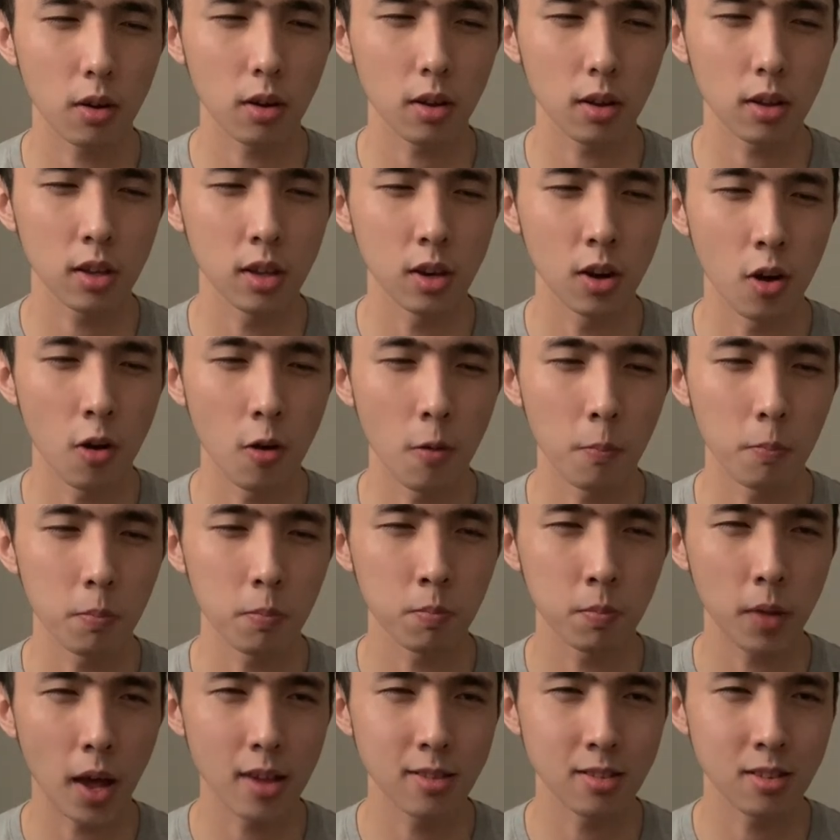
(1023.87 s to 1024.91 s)
you know,
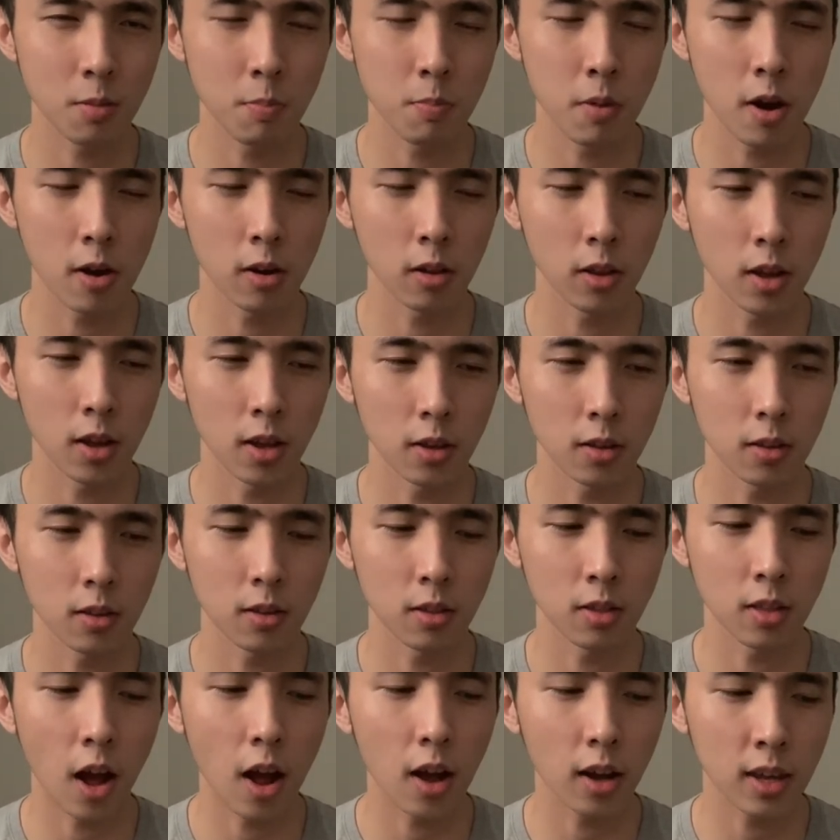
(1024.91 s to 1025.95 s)
as compared to like
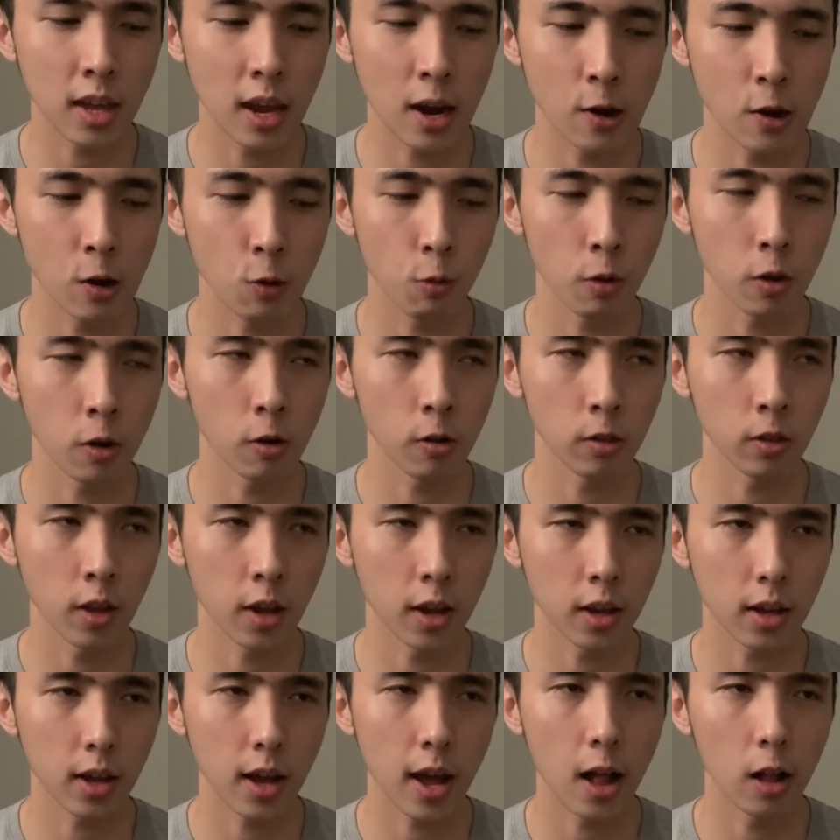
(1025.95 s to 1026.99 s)
not caring when you're on
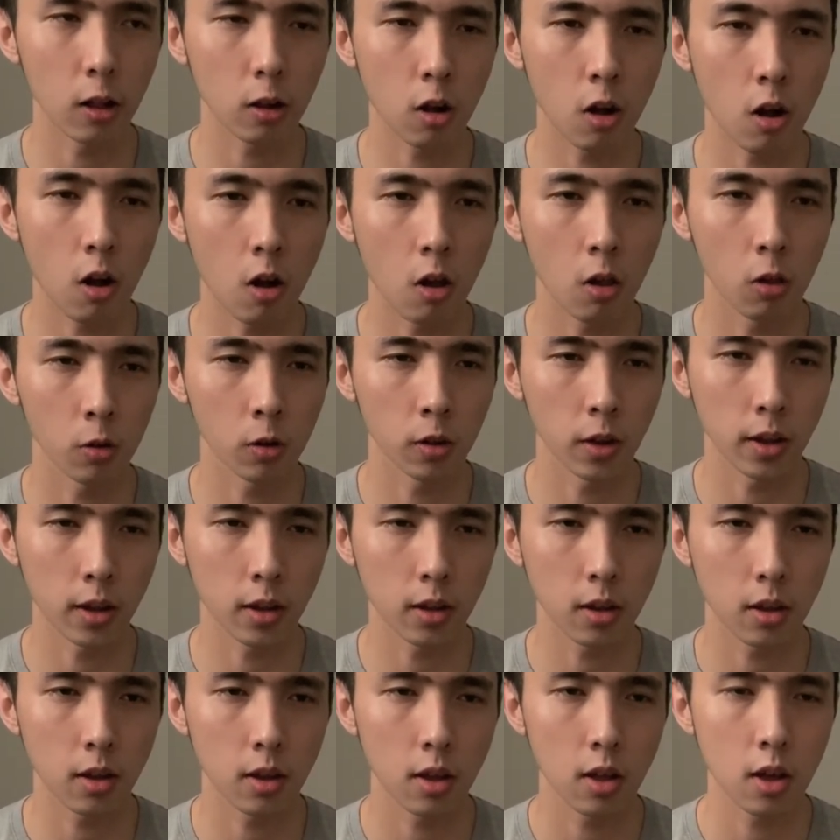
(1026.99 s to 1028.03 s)
like alcohol or like
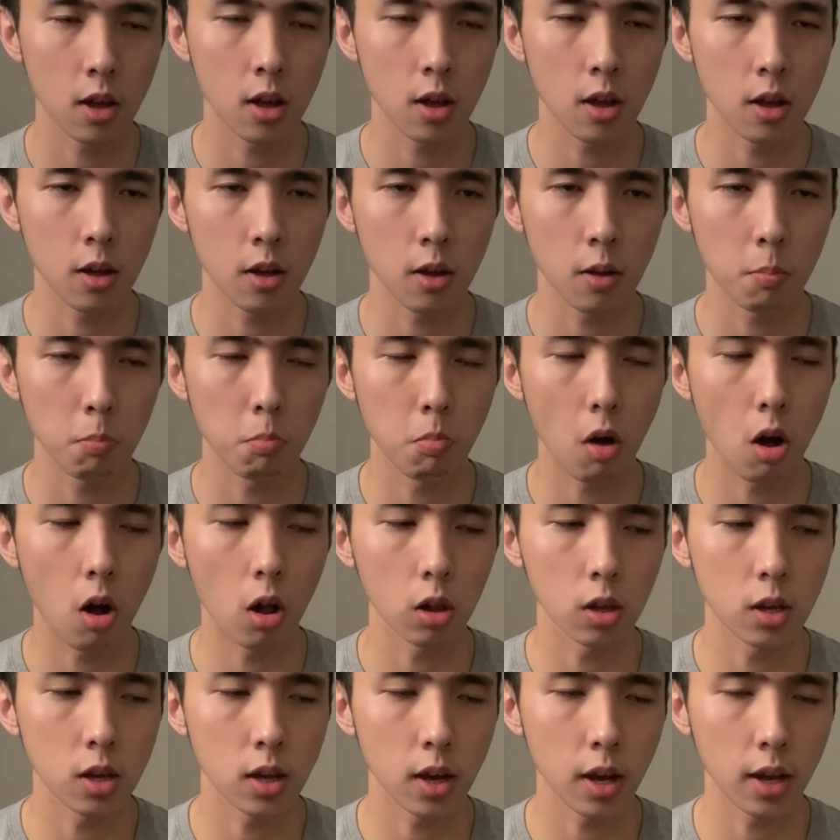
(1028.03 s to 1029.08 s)

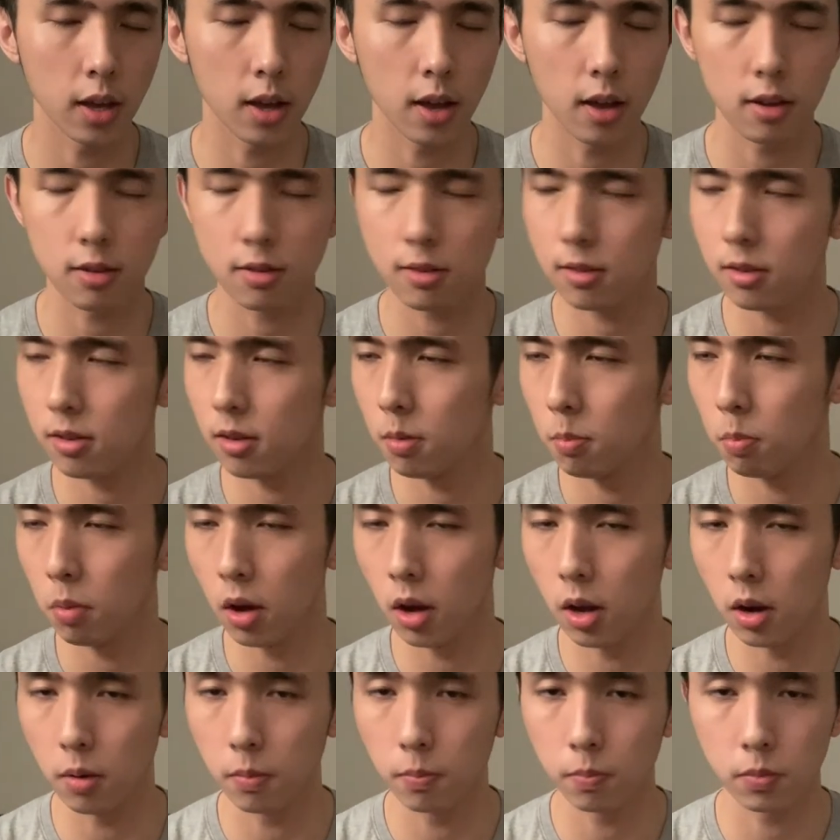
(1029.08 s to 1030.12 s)
Molly, I guess.
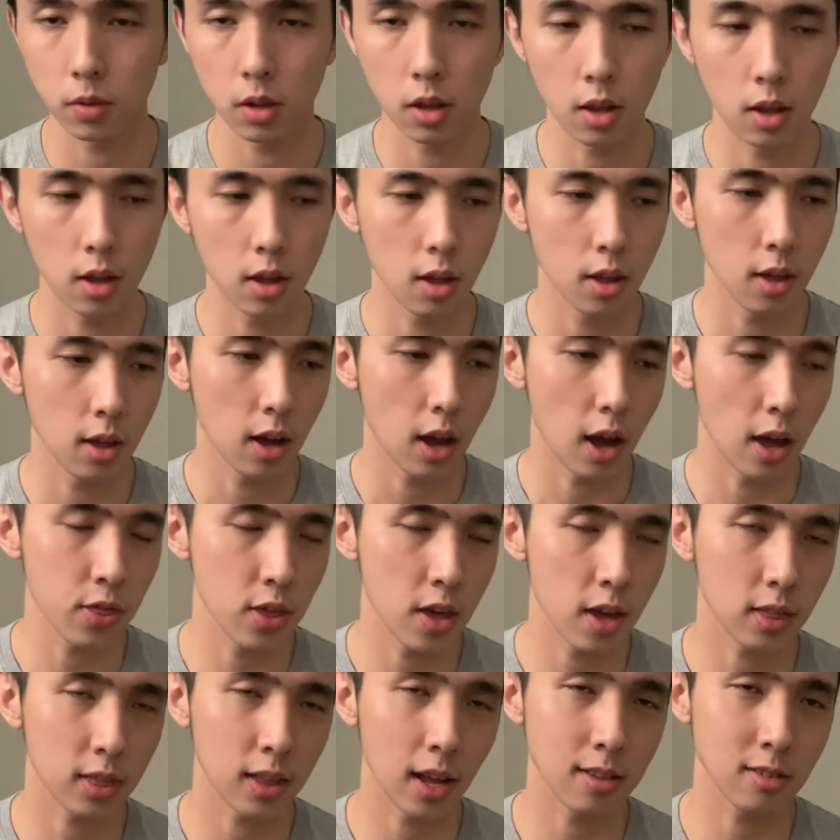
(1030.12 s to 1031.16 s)
But I
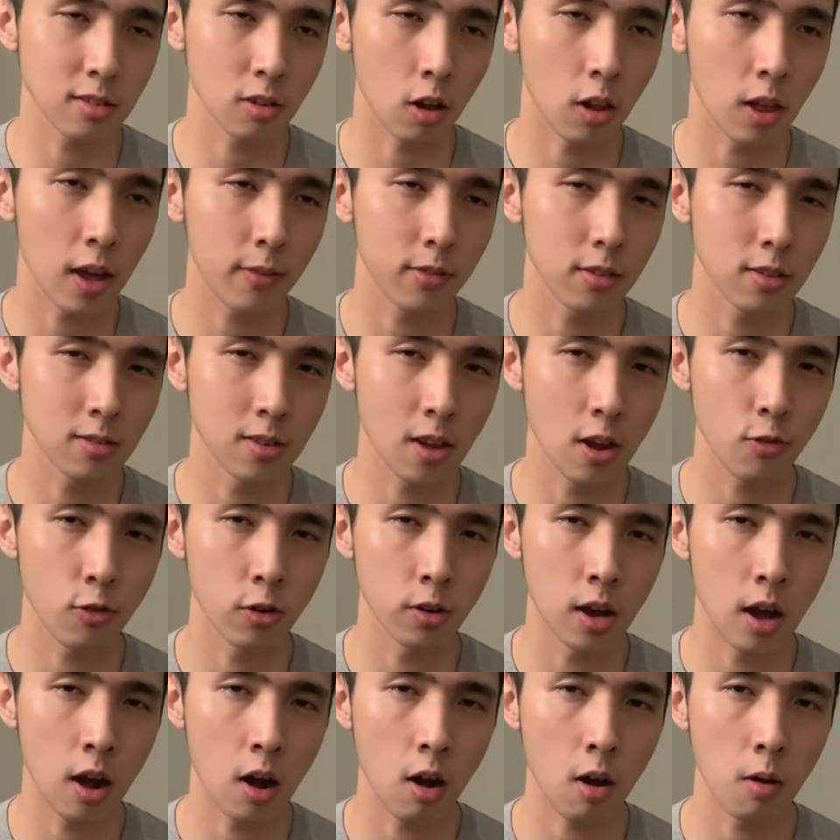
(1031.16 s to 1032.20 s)
think that's all I have to say for
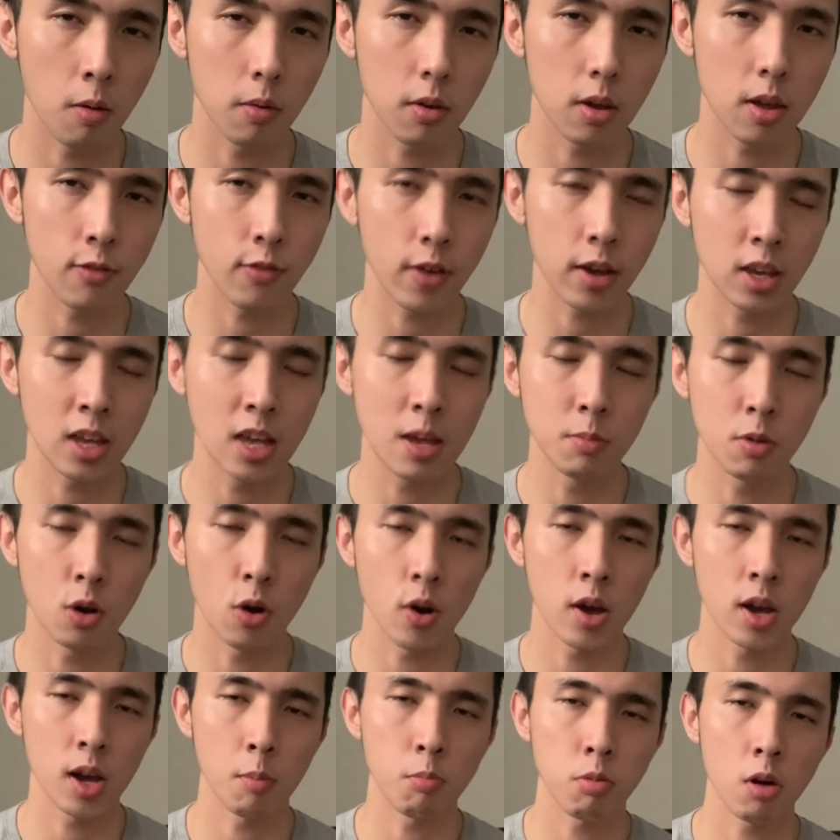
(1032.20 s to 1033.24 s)
now. If I keep
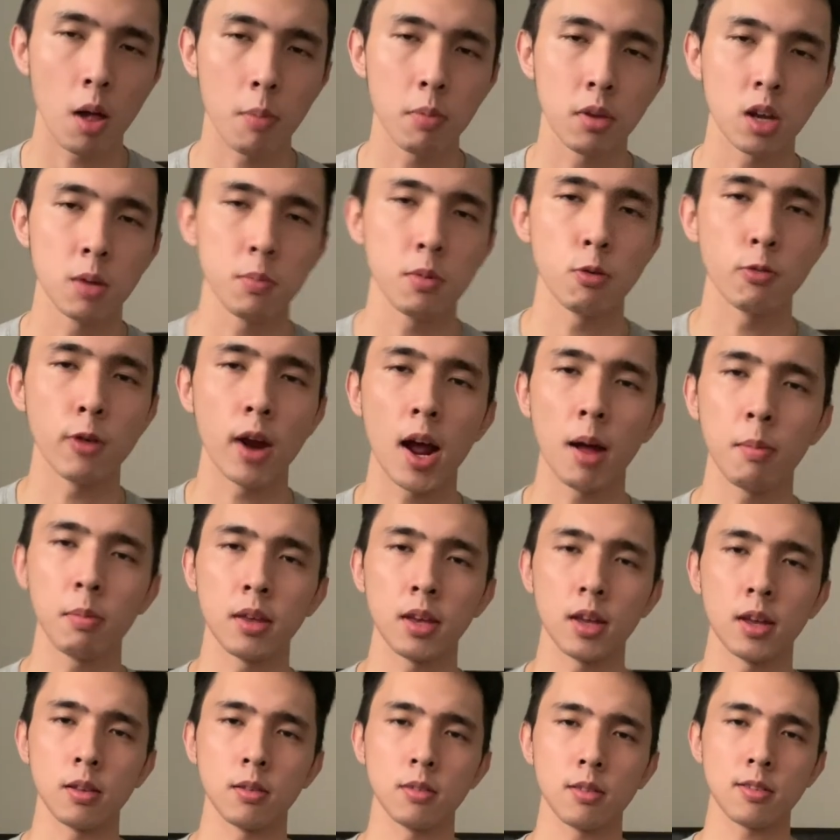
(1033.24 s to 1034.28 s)
going, I'm probably going to be rambling
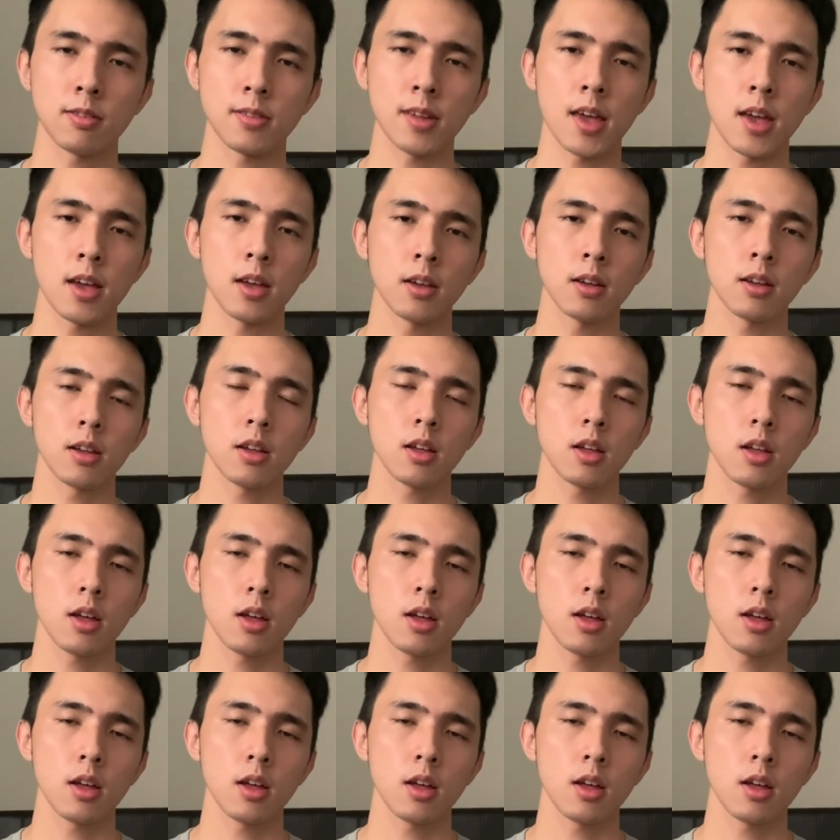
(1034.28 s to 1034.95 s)
and saying